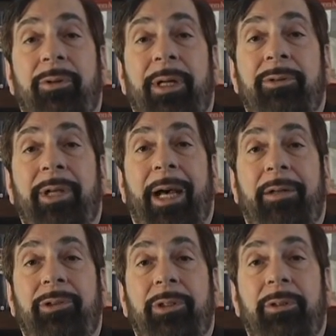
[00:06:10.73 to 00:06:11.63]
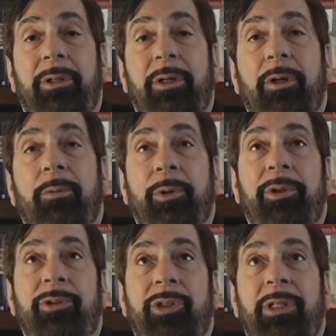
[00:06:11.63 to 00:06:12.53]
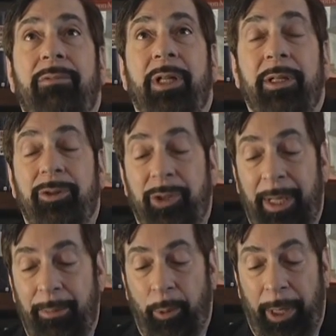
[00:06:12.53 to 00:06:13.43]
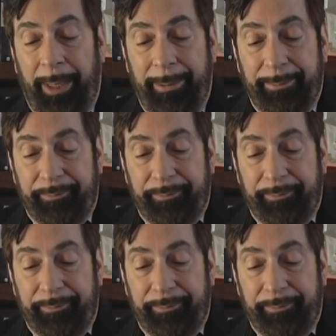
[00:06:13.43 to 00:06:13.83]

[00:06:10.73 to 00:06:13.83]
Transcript: transaction, were deceived in the same way.